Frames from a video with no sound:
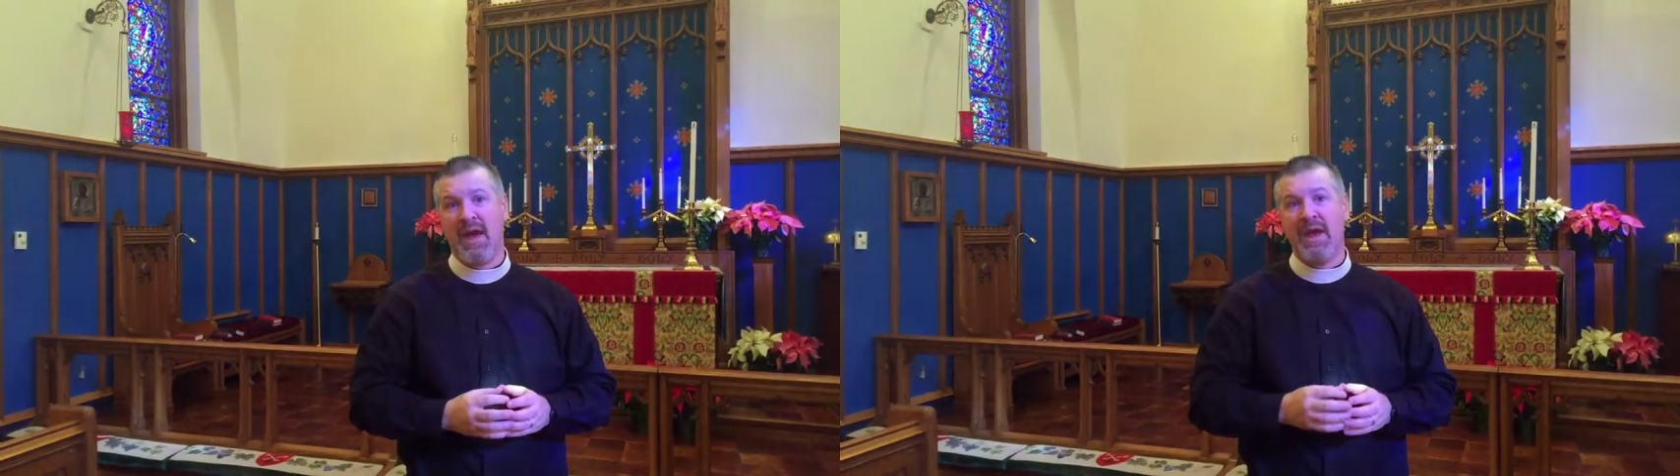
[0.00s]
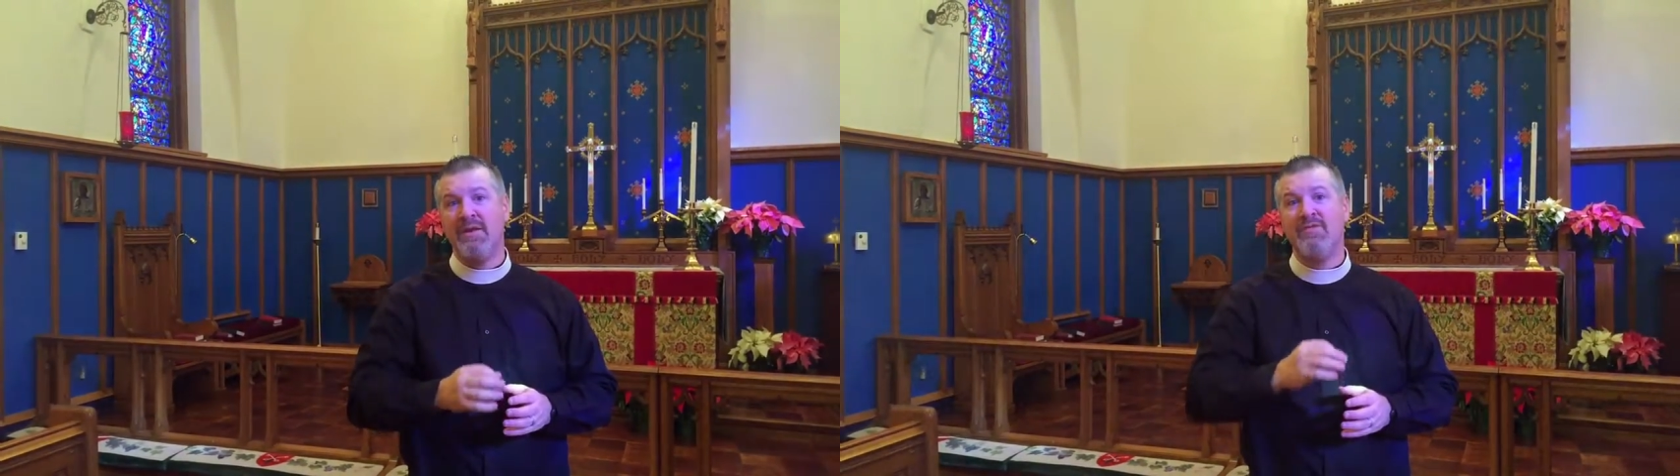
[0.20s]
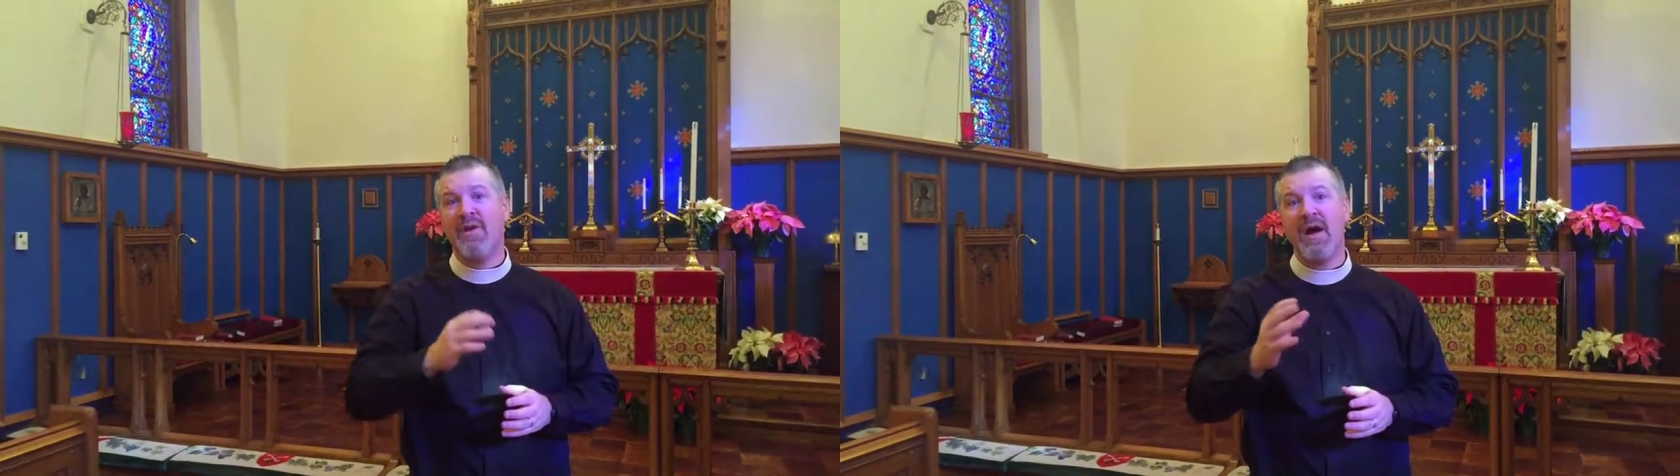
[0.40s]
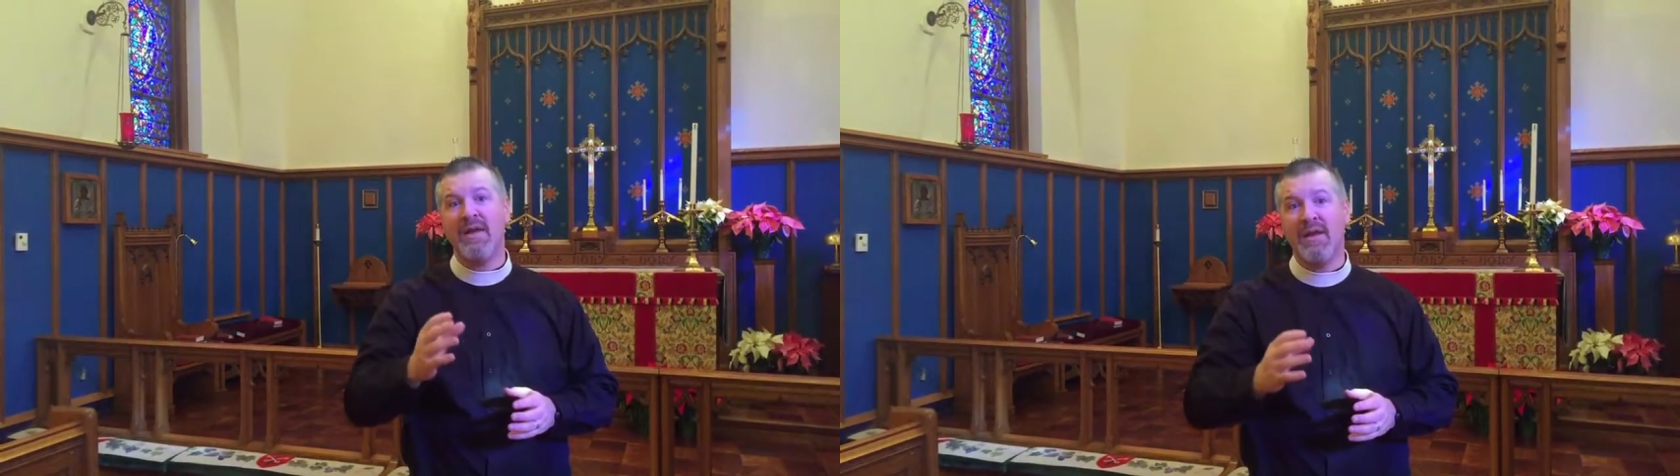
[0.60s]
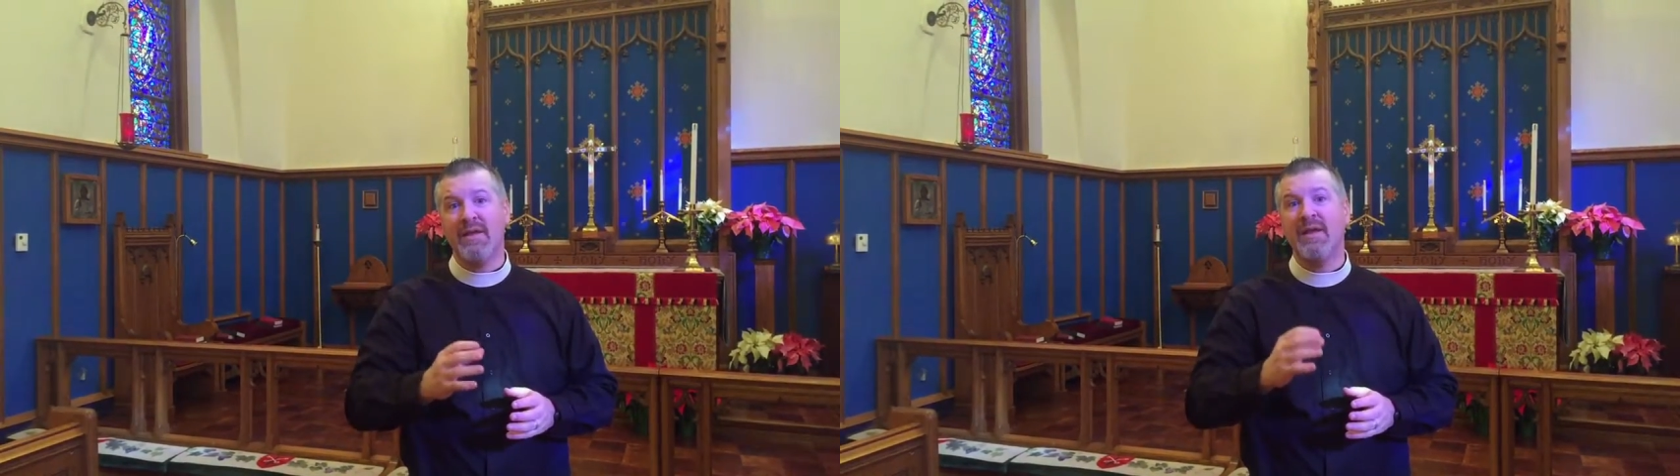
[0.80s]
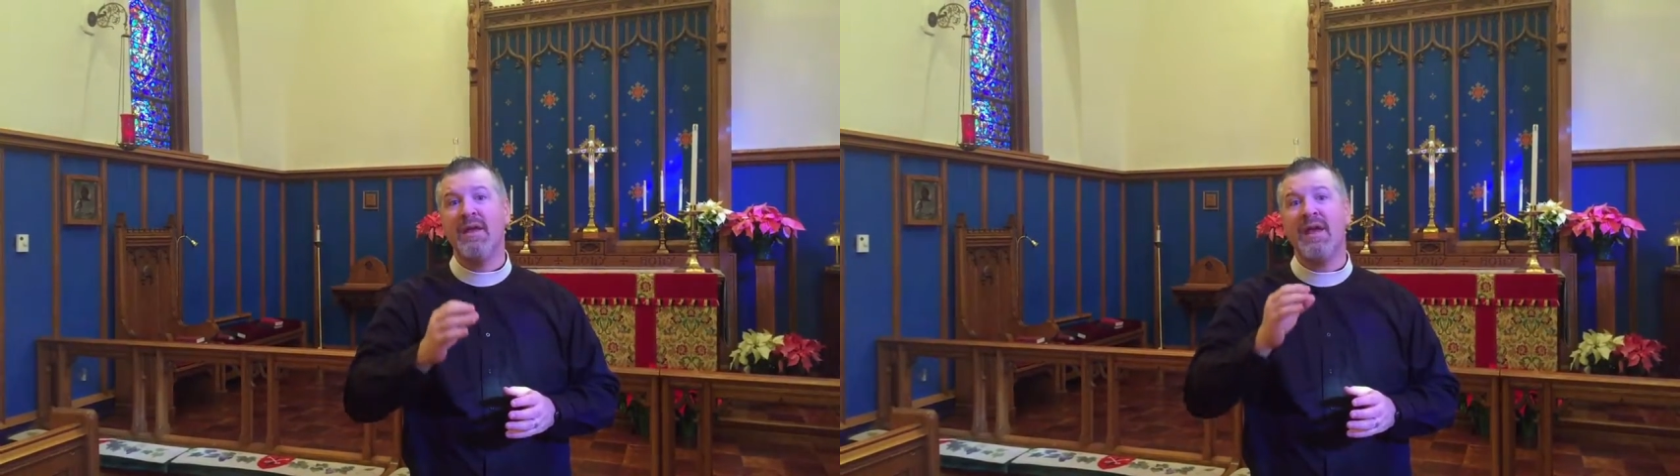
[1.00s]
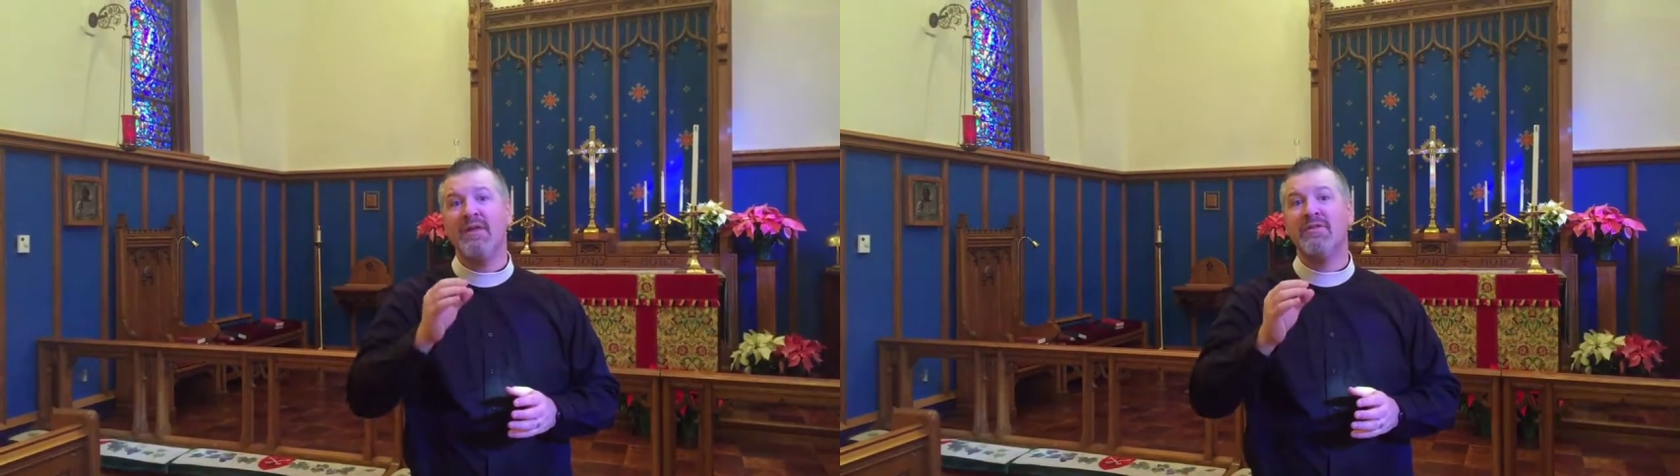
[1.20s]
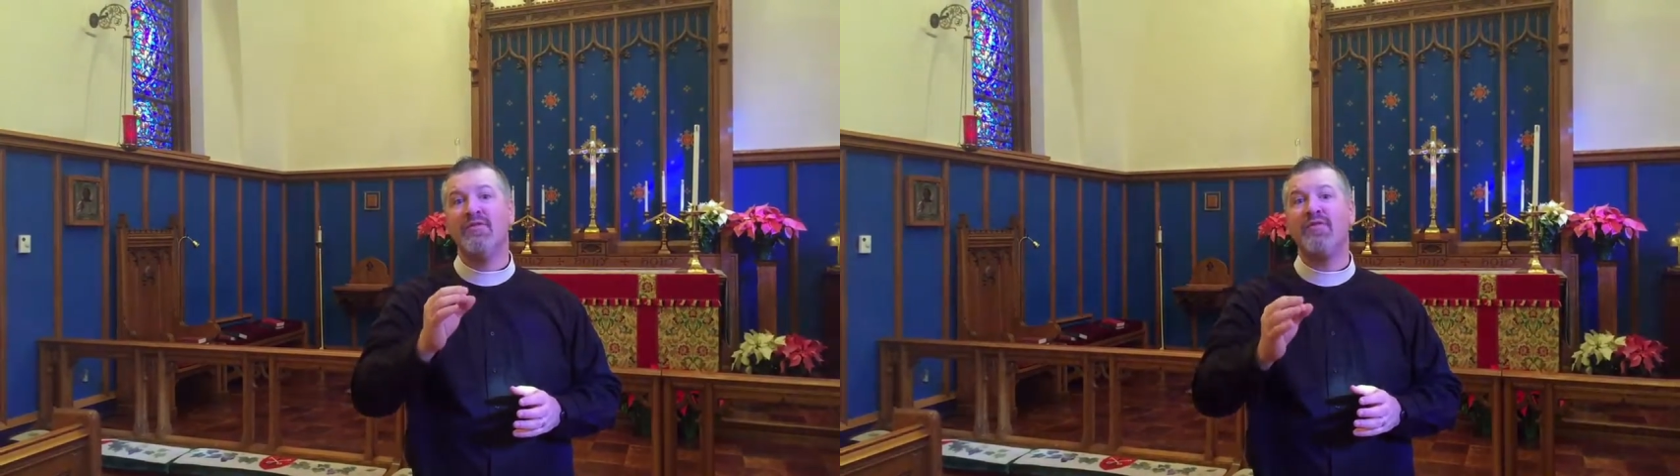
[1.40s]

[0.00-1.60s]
and invited to